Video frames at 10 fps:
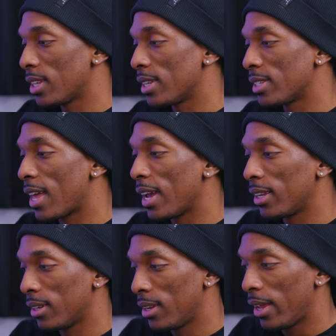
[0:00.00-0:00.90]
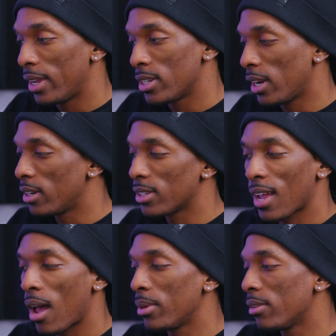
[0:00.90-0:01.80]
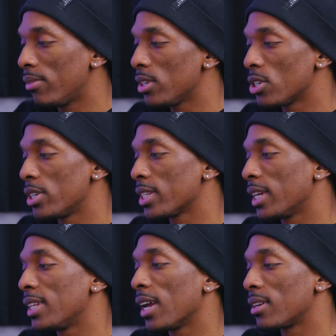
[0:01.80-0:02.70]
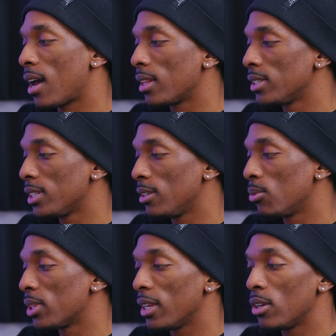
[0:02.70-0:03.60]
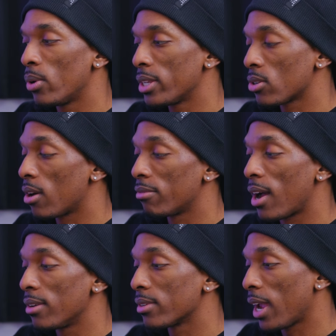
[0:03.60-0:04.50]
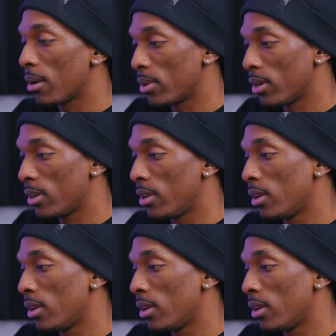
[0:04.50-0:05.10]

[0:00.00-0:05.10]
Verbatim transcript: says that it shares common features and technology with the EOS R5 camera.